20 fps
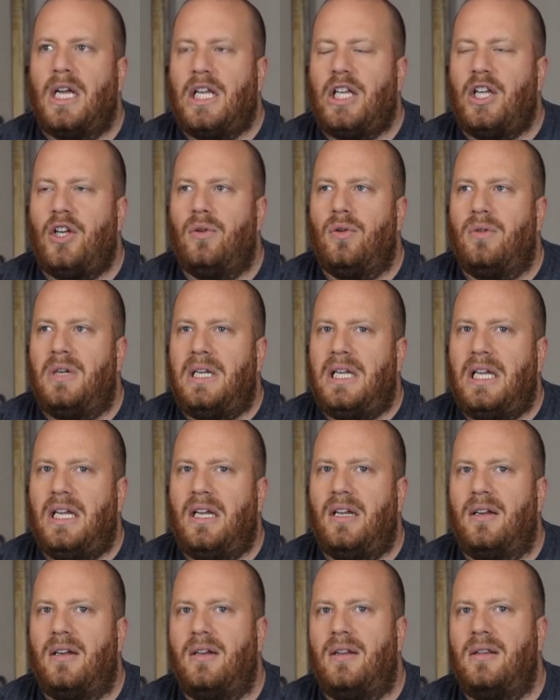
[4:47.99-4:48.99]
You
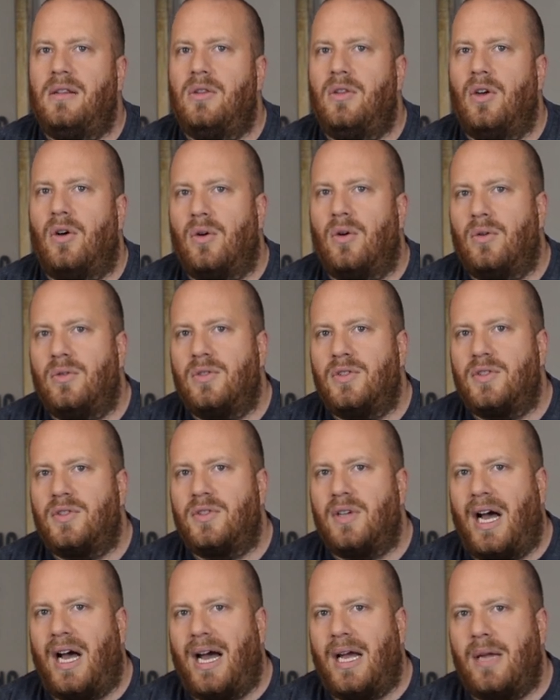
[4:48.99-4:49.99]
need
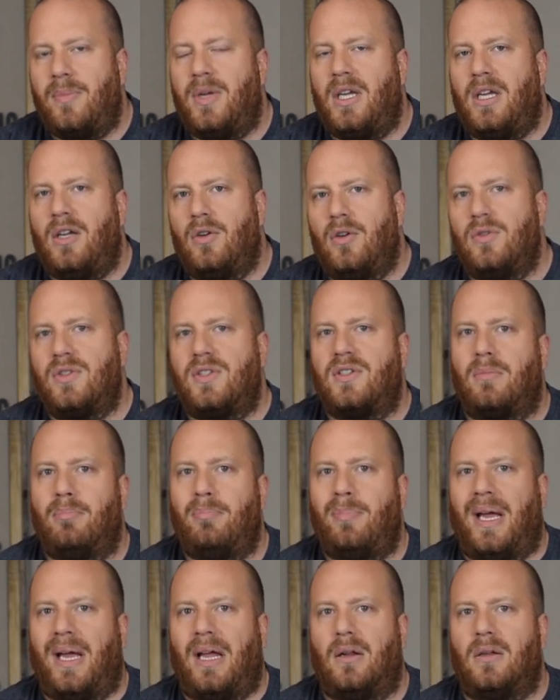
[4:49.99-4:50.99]
those IBUs to
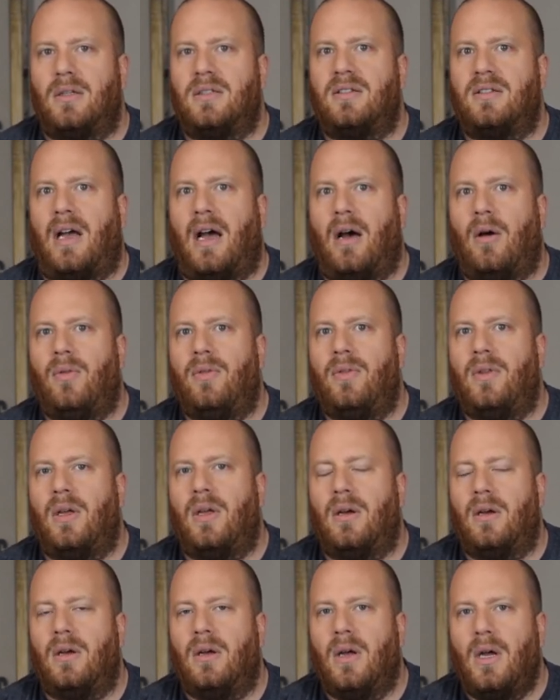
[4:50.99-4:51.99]
balance out
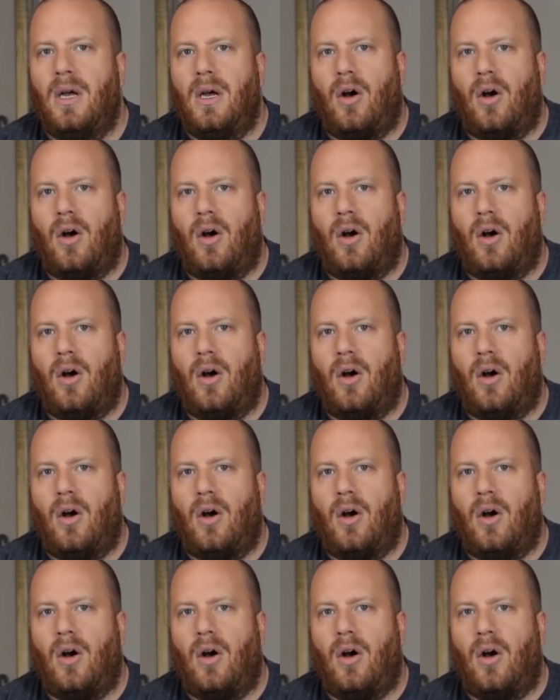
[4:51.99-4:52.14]
the uh,